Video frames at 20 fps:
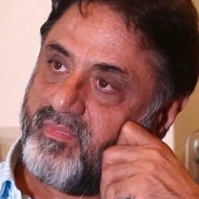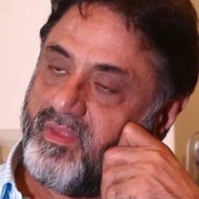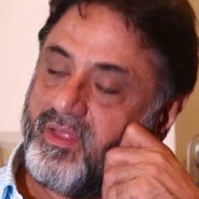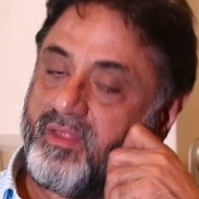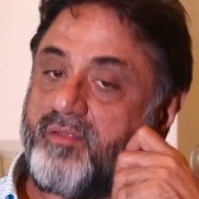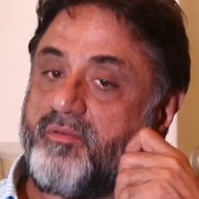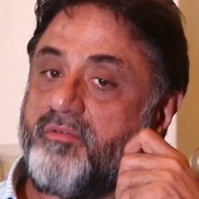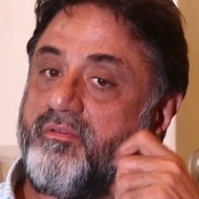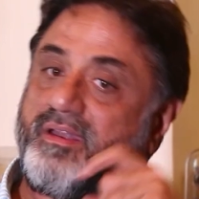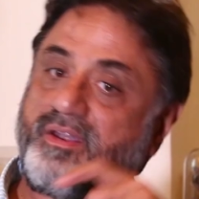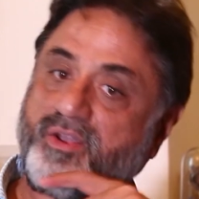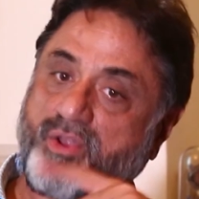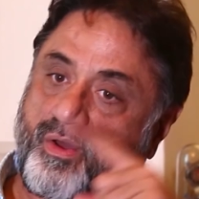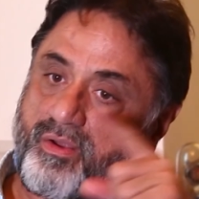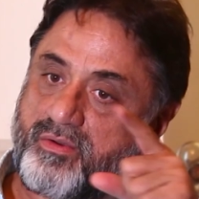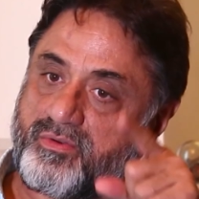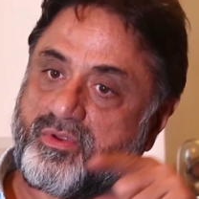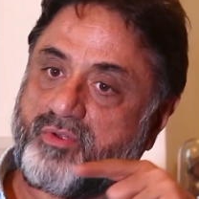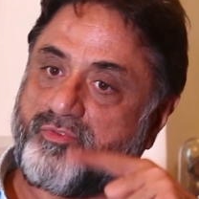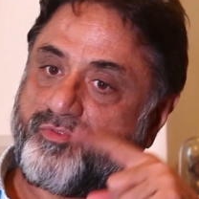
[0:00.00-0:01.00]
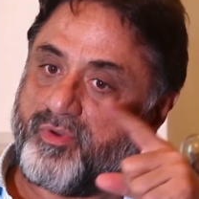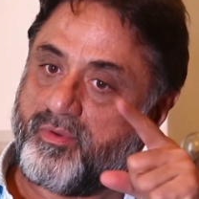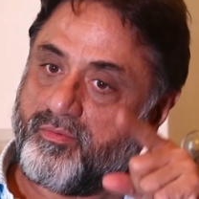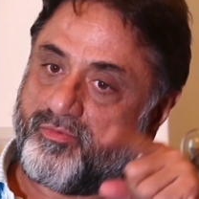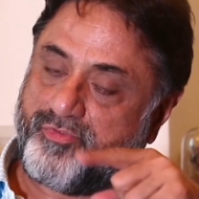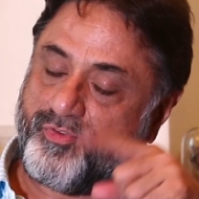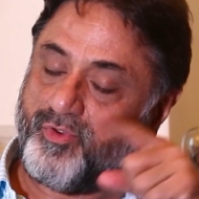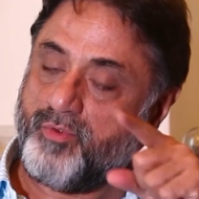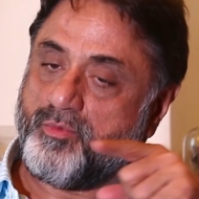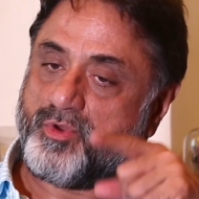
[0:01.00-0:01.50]
And then we went down for a
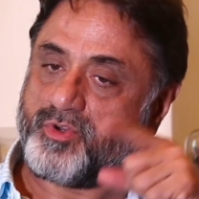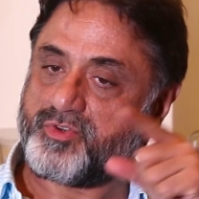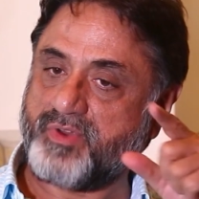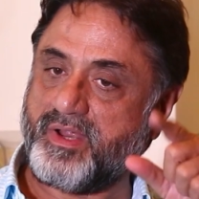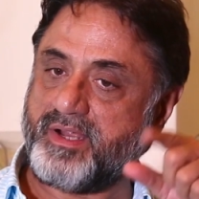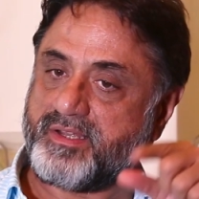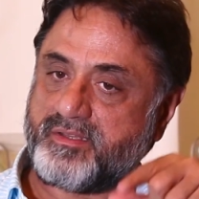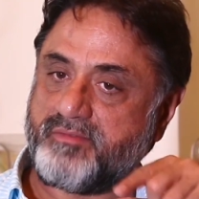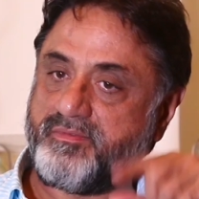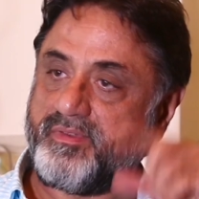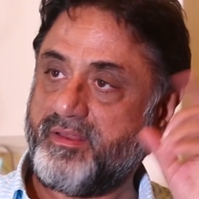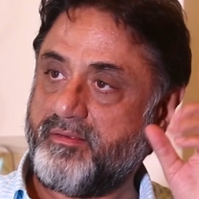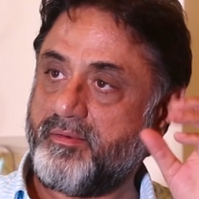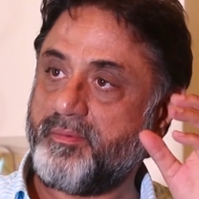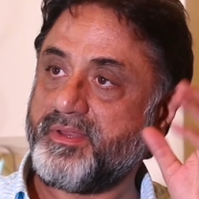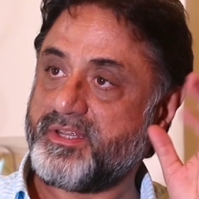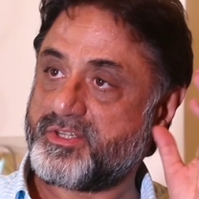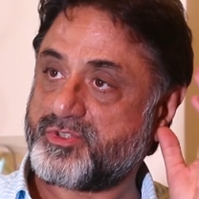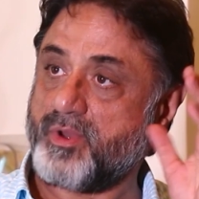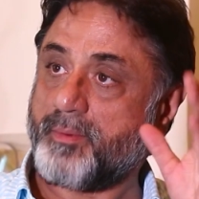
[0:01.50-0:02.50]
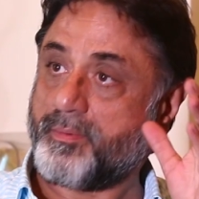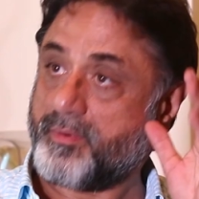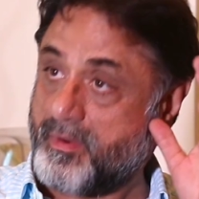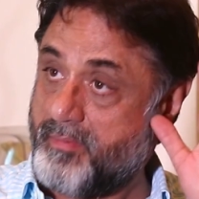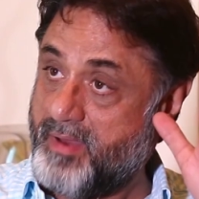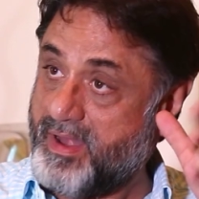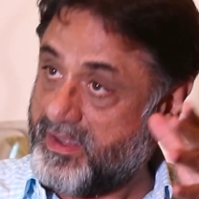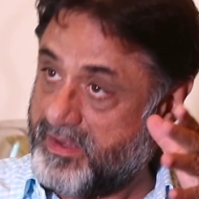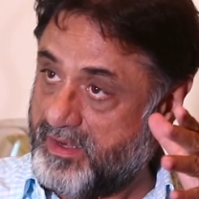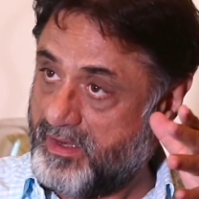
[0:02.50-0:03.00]
few more trials, and when everybody stopped
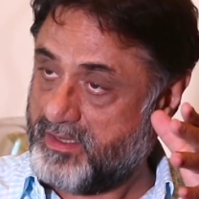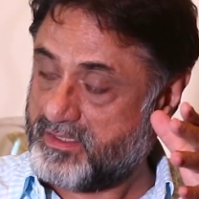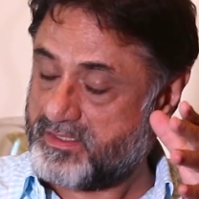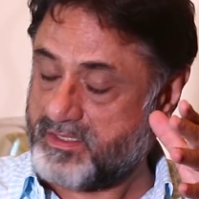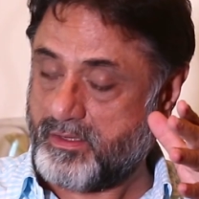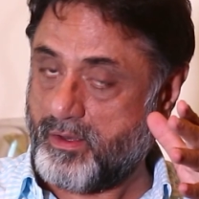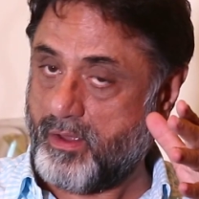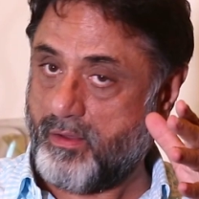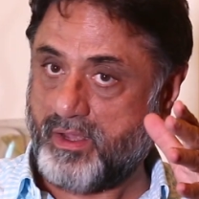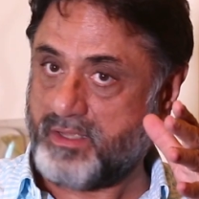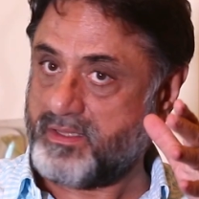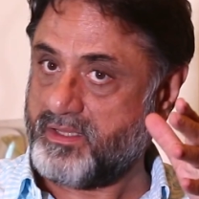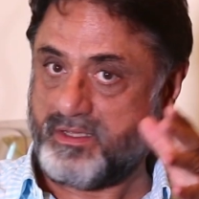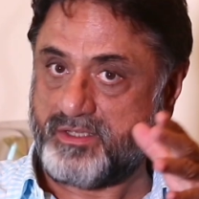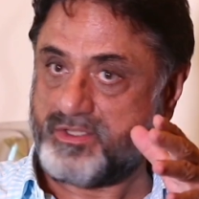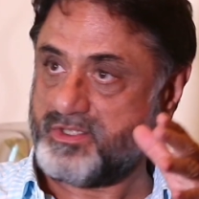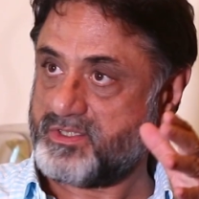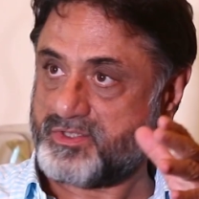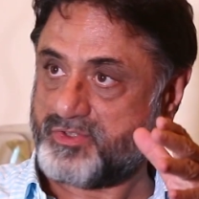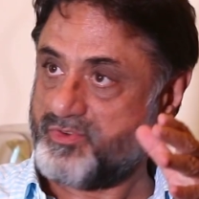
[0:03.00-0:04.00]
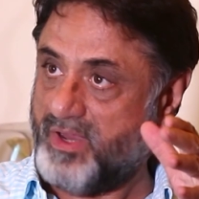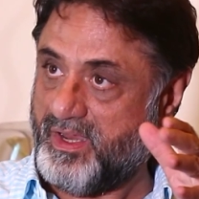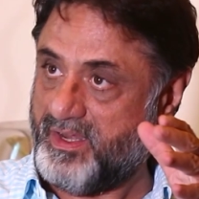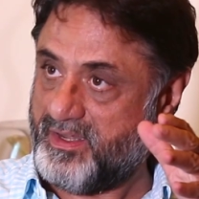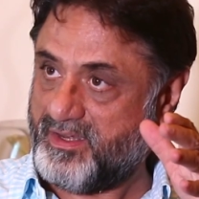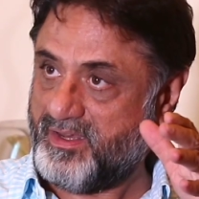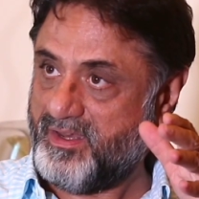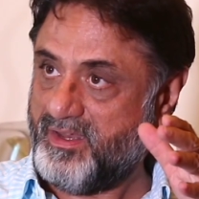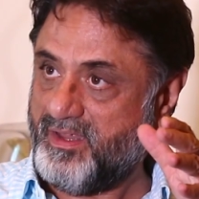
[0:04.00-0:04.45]
commenting and said, no, I think it's just right.